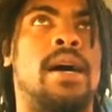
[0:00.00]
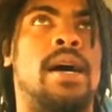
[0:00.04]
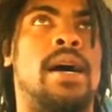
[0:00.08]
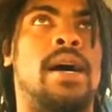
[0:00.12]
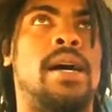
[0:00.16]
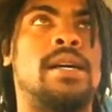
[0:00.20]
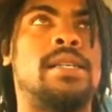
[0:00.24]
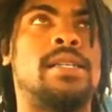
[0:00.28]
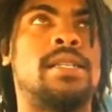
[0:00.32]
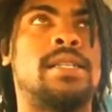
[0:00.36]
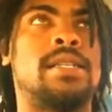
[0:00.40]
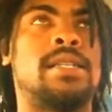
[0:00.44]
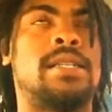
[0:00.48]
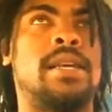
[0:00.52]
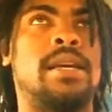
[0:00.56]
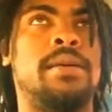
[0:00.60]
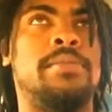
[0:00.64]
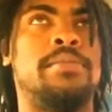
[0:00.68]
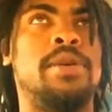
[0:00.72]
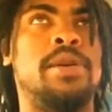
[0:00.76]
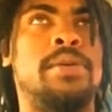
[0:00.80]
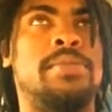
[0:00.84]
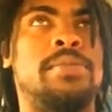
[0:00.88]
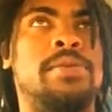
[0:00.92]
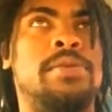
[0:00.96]
I just think
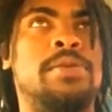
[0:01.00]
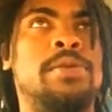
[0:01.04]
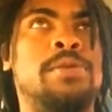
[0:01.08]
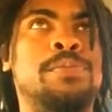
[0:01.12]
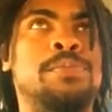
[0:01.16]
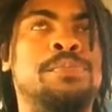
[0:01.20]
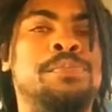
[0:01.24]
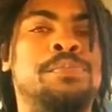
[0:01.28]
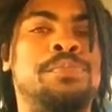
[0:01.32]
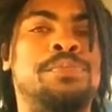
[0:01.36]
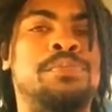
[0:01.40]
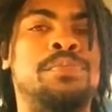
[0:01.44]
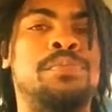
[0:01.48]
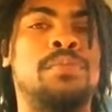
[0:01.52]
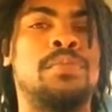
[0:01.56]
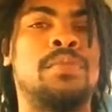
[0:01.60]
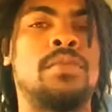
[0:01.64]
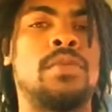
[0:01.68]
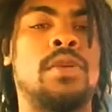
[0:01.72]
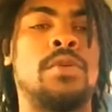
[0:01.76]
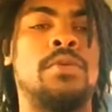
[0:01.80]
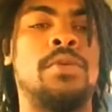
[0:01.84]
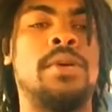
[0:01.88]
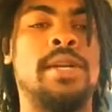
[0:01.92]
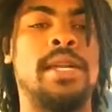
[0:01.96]
people,
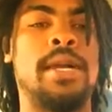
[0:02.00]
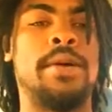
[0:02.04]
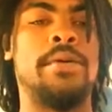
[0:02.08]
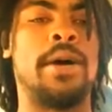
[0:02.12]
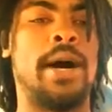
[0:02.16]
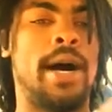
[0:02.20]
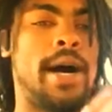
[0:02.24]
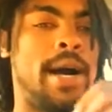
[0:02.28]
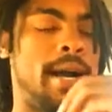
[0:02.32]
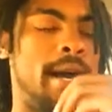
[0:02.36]
really why